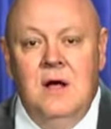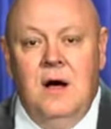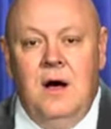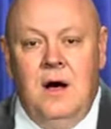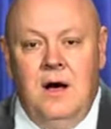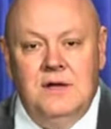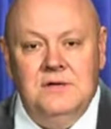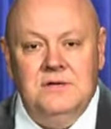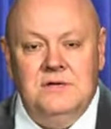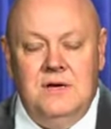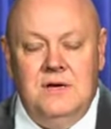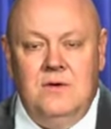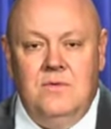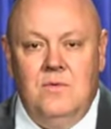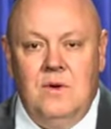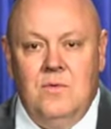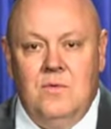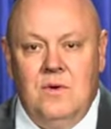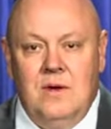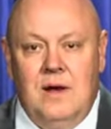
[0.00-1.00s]
Also,
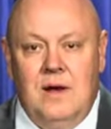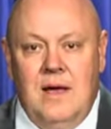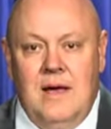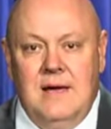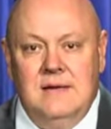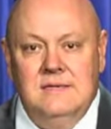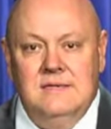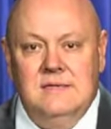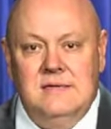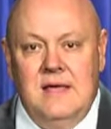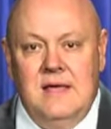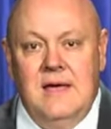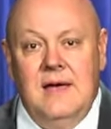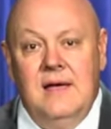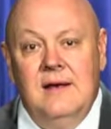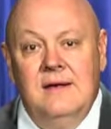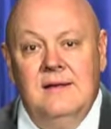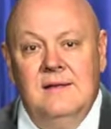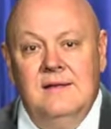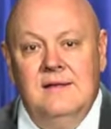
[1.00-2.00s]
we realize
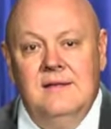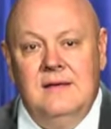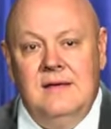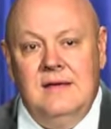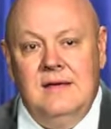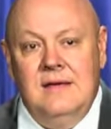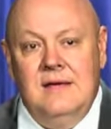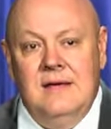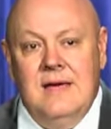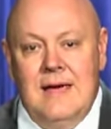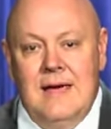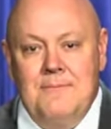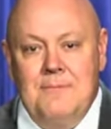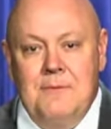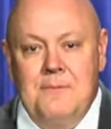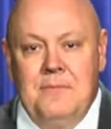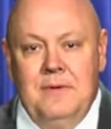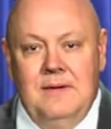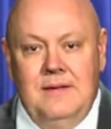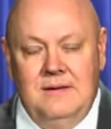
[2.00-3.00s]
that the
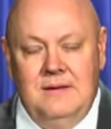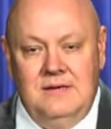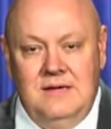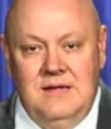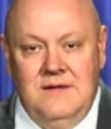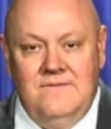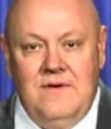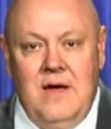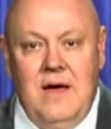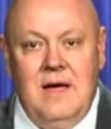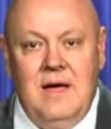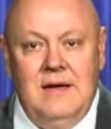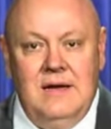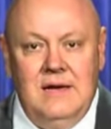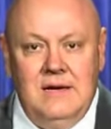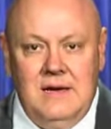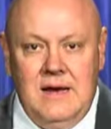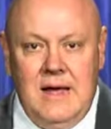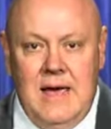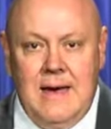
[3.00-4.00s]
capability of
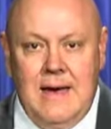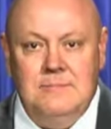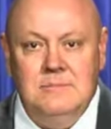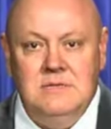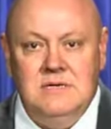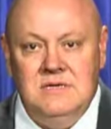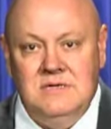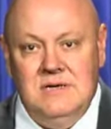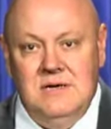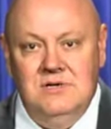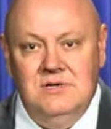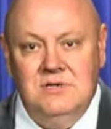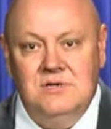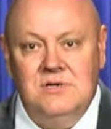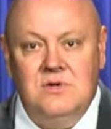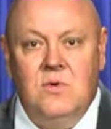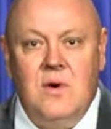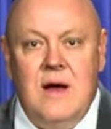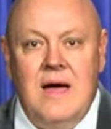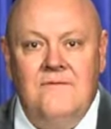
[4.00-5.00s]
high-end apps such
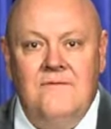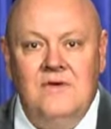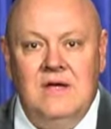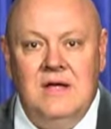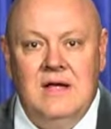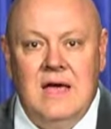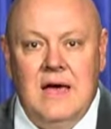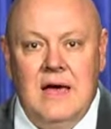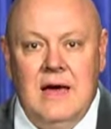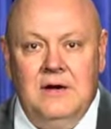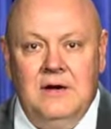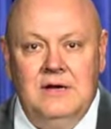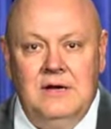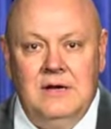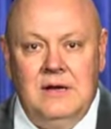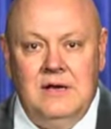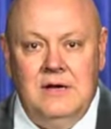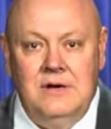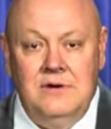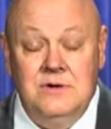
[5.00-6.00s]
as graphing
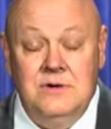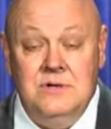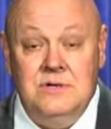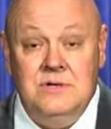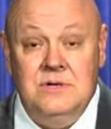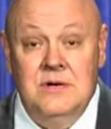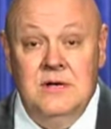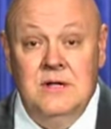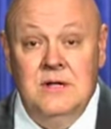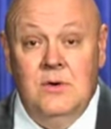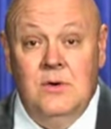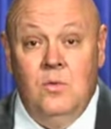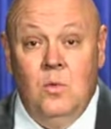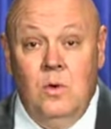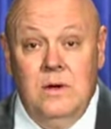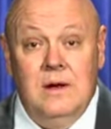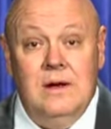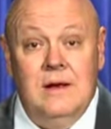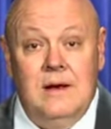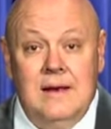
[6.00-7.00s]
calculators
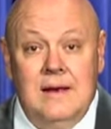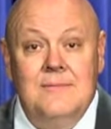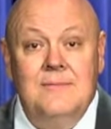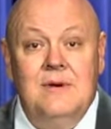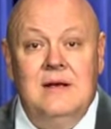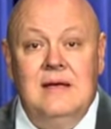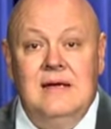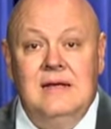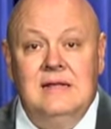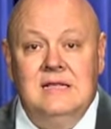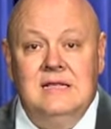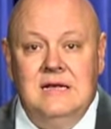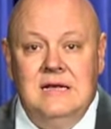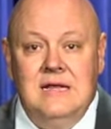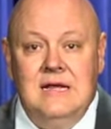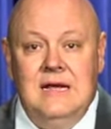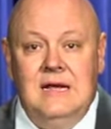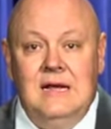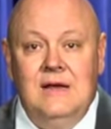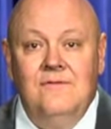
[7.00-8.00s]
will eliminate the
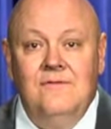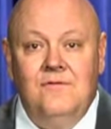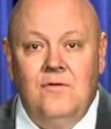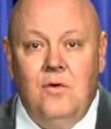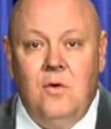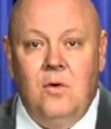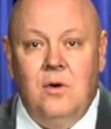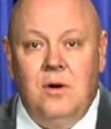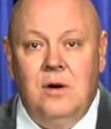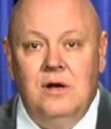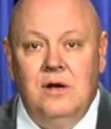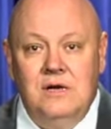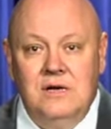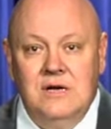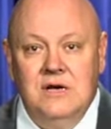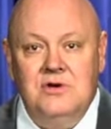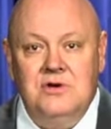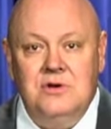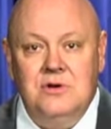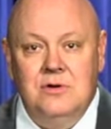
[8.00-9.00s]
need for
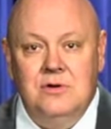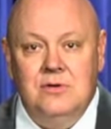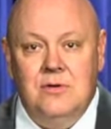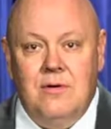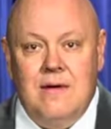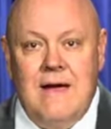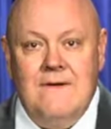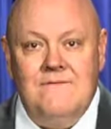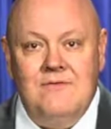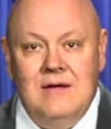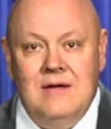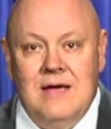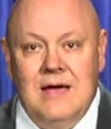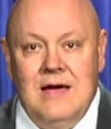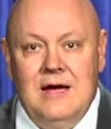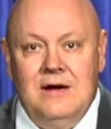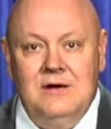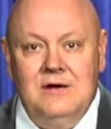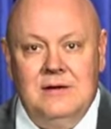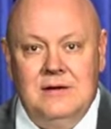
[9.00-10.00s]
additional graphing
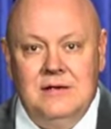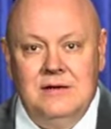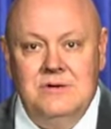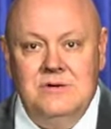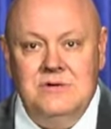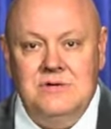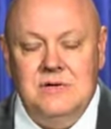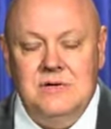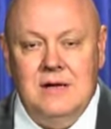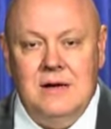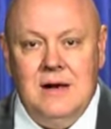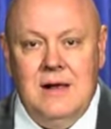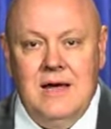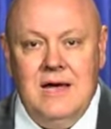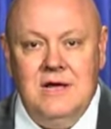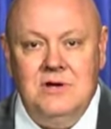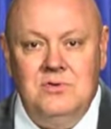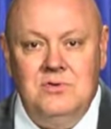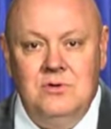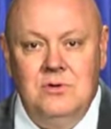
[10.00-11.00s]
calculators in the
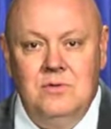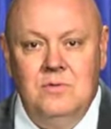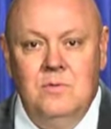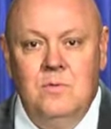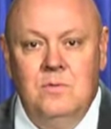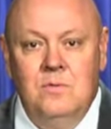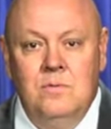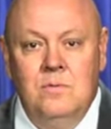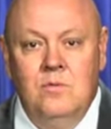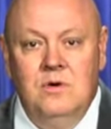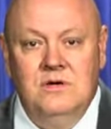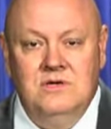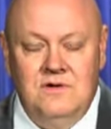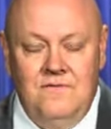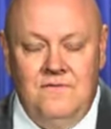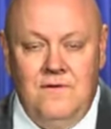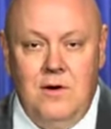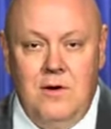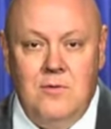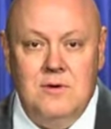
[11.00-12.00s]
classroom, which
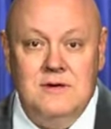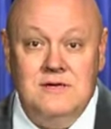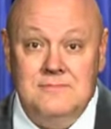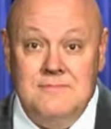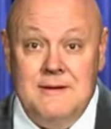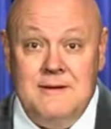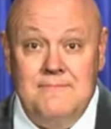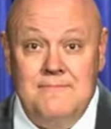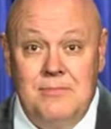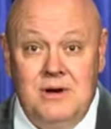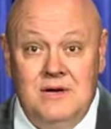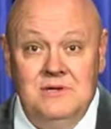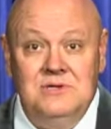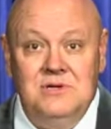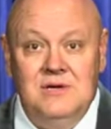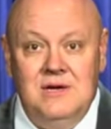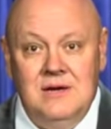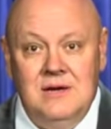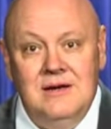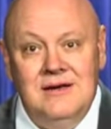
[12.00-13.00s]
have always been
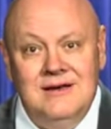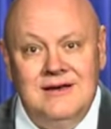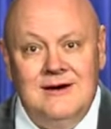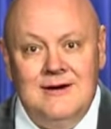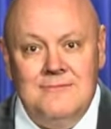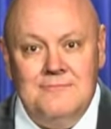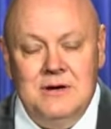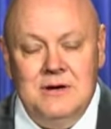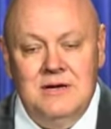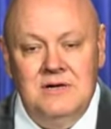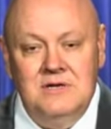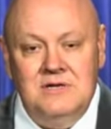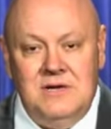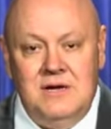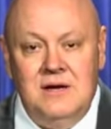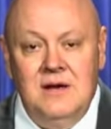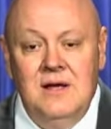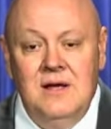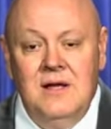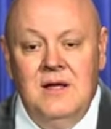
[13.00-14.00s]
budgeted in our budget.